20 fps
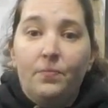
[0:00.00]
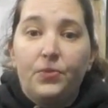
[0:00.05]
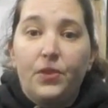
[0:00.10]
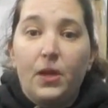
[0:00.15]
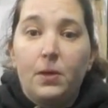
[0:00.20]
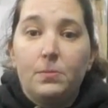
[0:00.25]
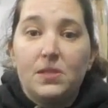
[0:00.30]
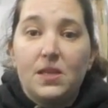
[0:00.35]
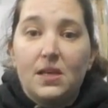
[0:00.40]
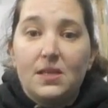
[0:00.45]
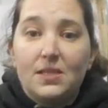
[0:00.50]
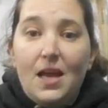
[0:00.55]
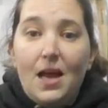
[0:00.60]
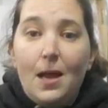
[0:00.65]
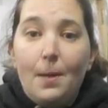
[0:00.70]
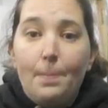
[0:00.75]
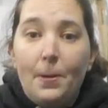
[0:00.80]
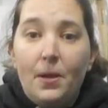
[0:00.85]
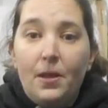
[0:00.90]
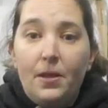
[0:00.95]
thumbs on
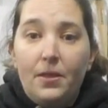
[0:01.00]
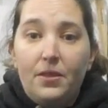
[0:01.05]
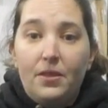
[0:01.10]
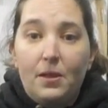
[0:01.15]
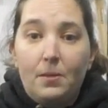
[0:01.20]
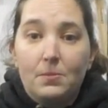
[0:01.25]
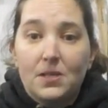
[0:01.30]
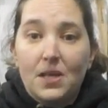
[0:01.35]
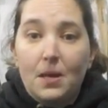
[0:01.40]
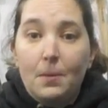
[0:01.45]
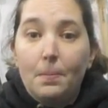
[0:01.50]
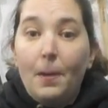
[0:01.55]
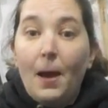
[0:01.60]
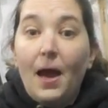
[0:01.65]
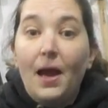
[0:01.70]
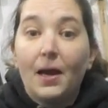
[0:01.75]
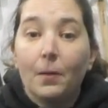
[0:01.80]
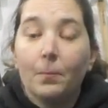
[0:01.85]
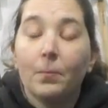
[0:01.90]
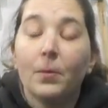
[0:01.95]
top, thumbs on
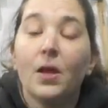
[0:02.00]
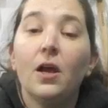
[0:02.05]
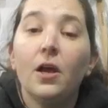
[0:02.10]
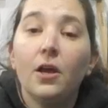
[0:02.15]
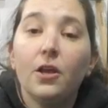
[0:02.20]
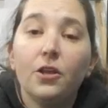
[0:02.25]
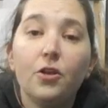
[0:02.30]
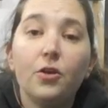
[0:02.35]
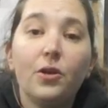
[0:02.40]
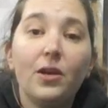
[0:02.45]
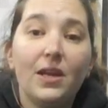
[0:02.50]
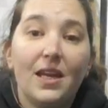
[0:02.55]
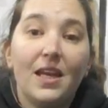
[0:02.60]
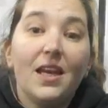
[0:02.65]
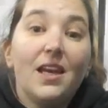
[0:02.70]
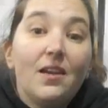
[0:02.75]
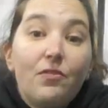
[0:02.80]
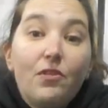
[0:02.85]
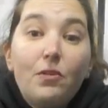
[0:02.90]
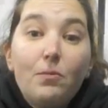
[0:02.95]
bottom. You can
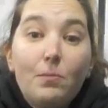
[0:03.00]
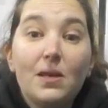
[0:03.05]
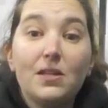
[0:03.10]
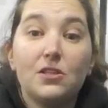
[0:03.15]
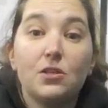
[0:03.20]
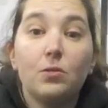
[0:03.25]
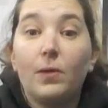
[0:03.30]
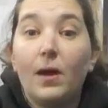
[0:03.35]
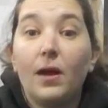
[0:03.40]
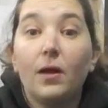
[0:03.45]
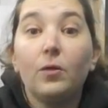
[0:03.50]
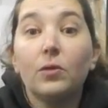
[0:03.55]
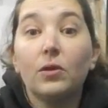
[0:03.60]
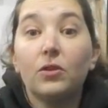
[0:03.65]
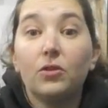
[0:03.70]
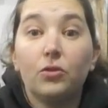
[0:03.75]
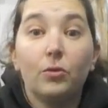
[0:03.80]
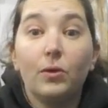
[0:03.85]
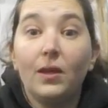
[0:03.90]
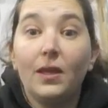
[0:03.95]
even mess around
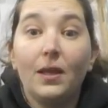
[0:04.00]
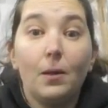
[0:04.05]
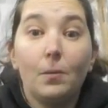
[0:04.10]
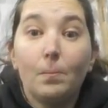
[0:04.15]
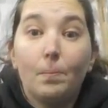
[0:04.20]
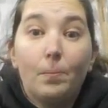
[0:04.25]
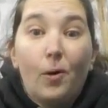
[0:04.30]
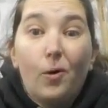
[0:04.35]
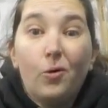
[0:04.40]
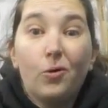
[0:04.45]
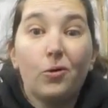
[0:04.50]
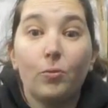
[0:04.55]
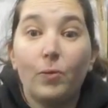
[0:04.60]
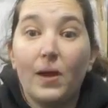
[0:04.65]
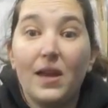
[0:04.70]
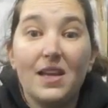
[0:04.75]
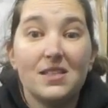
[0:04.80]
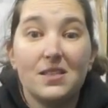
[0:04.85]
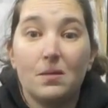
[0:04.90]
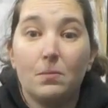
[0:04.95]
with doing it both
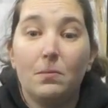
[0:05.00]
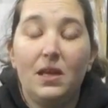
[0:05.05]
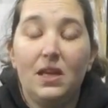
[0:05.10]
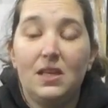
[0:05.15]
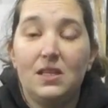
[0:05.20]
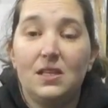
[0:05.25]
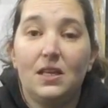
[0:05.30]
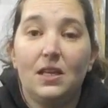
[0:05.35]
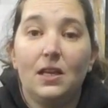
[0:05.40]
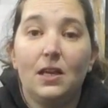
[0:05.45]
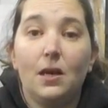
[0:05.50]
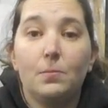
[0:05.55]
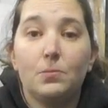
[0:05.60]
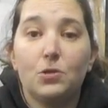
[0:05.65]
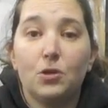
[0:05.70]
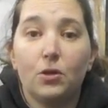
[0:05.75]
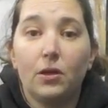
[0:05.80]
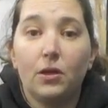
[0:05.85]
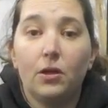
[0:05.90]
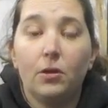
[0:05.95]
ways and mixing it up
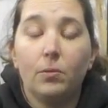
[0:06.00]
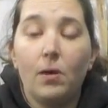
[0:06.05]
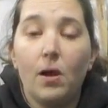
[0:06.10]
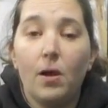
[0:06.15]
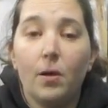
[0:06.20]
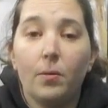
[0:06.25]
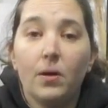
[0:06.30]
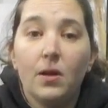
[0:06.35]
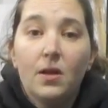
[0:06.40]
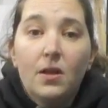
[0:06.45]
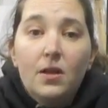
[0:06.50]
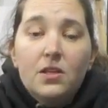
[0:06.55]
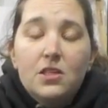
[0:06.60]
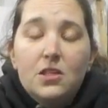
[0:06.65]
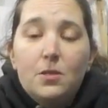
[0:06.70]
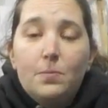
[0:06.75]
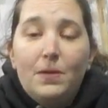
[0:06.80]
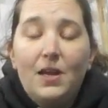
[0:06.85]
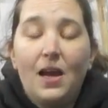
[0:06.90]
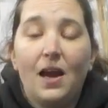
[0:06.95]
during your row.
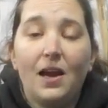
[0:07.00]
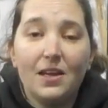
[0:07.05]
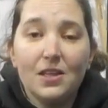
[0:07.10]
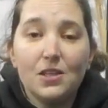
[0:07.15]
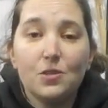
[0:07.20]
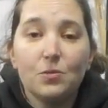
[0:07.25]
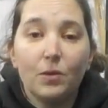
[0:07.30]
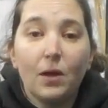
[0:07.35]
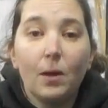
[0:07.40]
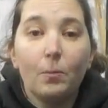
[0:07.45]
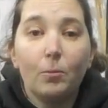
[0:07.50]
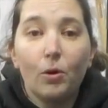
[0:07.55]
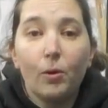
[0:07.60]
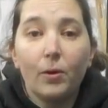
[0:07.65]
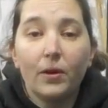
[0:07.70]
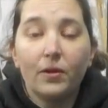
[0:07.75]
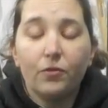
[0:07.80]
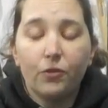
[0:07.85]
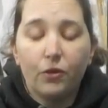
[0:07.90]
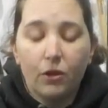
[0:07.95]
To be honest, when I'm
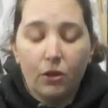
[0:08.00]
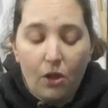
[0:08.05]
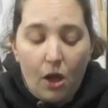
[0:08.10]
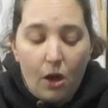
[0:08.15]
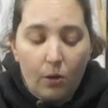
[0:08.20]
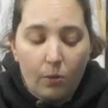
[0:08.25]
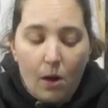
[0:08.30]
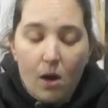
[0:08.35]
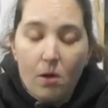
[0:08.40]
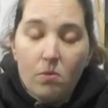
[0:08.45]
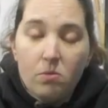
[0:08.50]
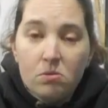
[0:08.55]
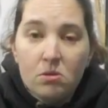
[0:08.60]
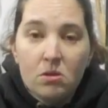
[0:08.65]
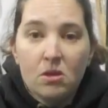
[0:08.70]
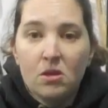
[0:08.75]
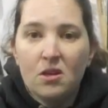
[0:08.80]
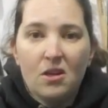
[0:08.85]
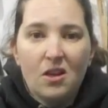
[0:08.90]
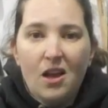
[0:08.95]
rowing for a long row,
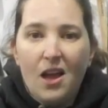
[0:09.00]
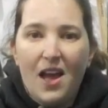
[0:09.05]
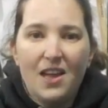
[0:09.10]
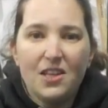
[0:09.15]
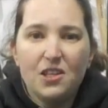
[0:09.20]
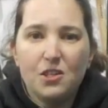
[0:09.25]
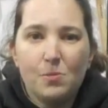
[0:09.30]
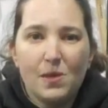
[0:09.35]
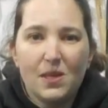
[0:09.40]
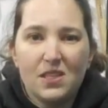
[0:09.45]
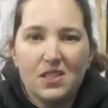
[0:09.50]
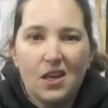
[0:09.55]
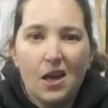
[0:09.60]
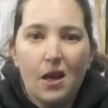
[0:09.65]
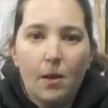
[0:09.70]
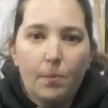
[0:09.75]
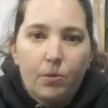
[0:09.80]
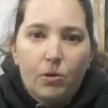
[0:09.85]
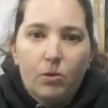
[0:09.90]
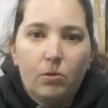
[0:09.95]
I just mix it
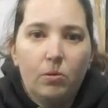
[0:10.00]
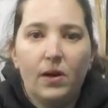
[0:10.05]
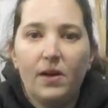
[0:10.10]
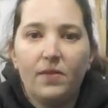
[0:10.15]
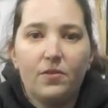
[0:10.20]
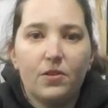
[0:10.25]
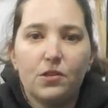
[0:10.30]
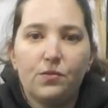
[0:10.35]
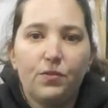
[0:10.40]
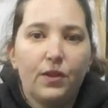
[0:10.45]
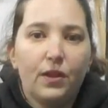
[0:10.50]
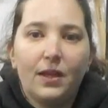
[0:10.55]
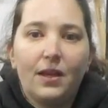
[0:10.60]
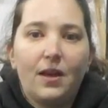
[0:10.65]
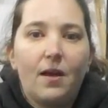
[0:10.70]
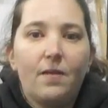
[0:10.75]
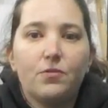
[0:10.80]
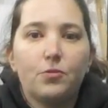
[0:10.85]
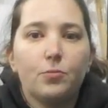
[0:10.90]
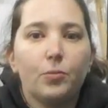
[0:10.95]
up. Whatever's feeling
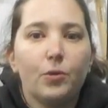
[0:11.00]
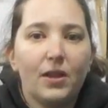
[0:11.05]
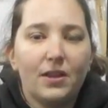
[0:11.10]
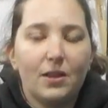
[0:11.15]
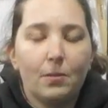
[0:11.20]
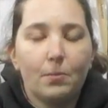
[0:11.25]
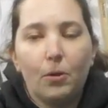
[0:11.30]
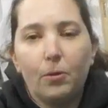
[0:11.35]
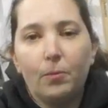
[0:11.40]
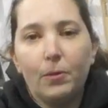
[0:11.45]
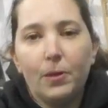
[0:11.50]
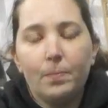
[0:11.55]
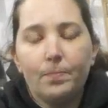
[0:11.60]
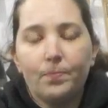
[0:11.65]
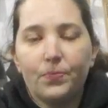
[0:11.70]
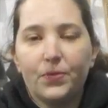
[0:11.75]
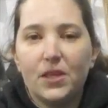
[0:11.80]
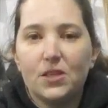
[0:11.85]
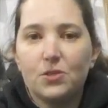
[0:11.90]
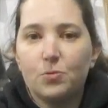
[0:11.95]
comfortable at the moment
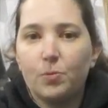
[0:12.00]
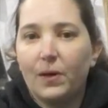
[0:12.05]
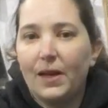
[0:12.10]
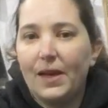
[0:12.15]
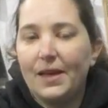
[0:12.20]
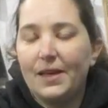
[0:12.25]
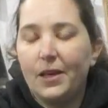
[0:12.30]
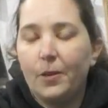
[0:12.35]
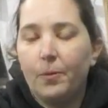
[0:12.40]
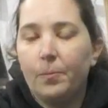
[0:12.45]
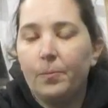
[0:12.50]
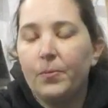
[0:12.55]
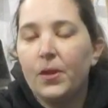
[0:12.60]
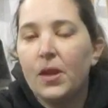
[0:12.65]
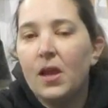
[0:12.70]
is what I do.